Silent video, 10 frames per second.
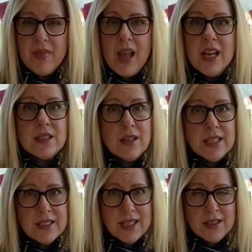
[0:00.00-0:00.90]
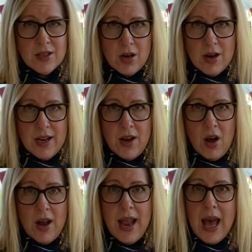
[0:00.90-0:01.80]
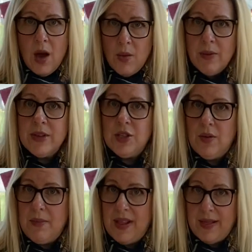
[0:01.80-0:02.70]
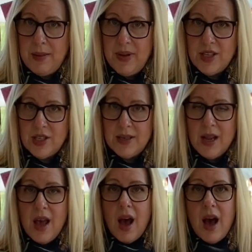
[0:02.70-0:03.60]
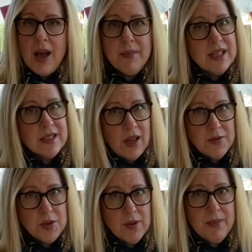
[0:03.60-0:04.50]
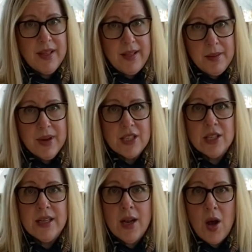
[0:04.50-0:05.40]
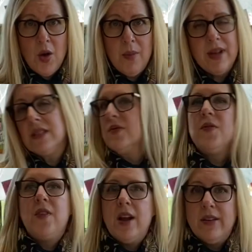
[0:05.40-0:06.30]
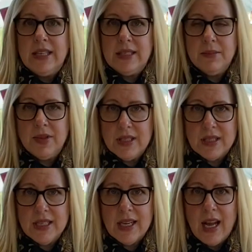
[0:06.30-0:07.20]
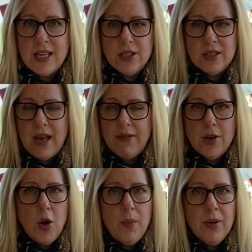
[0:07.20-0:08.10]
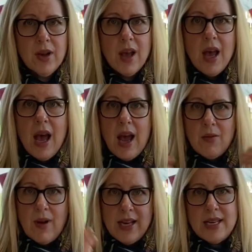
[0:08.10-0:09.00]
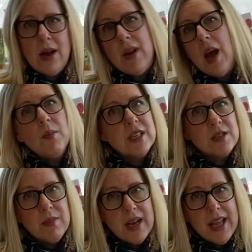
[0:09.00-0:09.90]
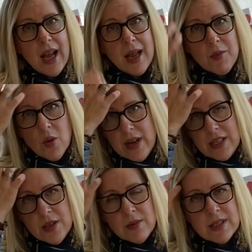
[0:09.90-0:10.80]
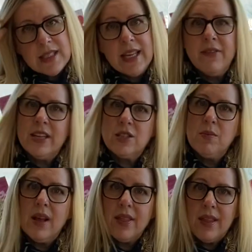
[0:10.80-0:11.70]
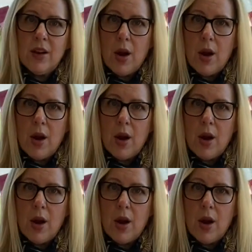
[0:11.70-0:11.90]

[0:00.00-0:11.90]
So let's get started on how we would do a monthly budget. I myself do a monthly budget at home. It's very simplistic. I just have a notebook. I write down how much money I'm going to receive each month in our